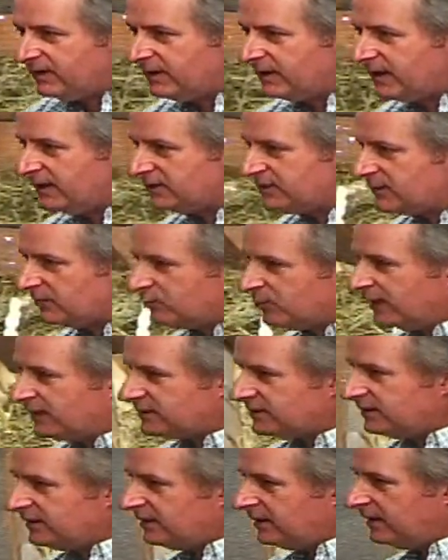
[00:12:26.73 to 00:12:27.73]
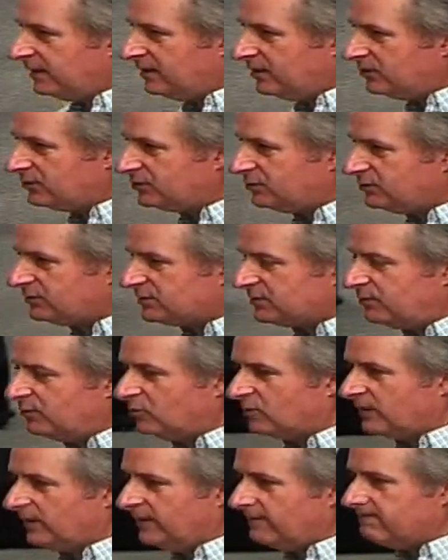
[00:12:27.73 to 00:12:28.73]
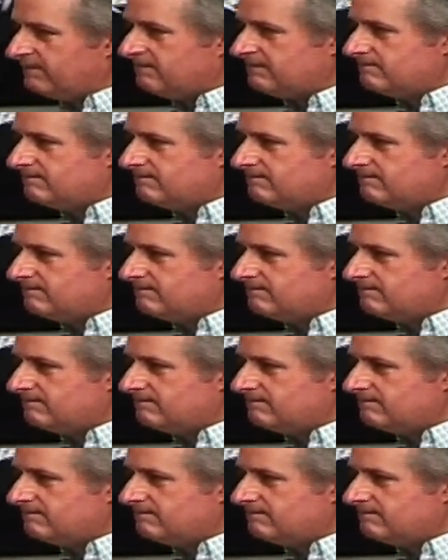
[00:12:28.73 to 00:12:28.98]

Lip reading: against the president and those who support him.